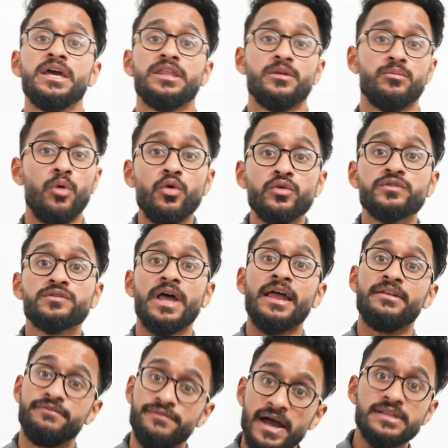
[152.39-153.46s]
the most
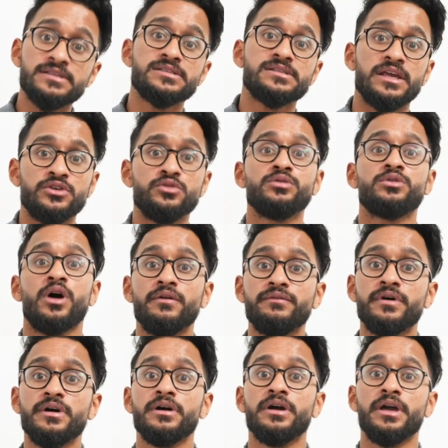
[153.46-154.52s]
advanced that you'll
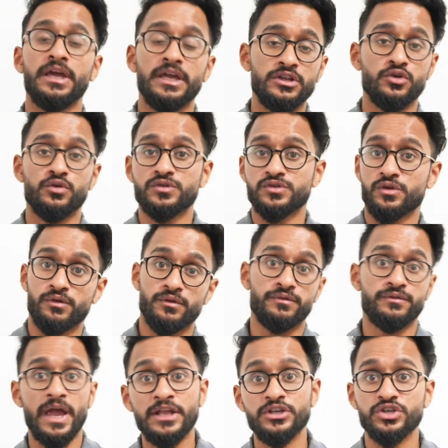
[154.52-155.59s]
cover in your sort
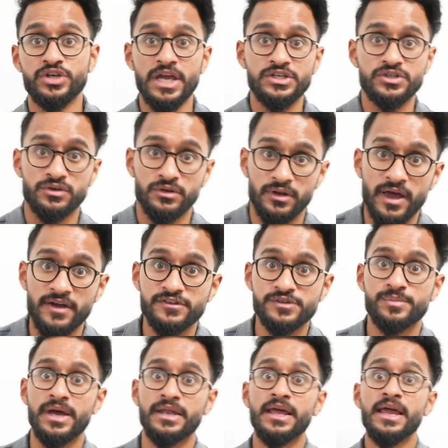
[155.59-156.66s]
of educational
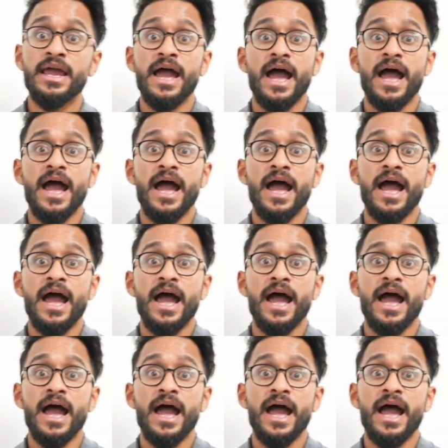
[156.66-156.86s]
lifespan.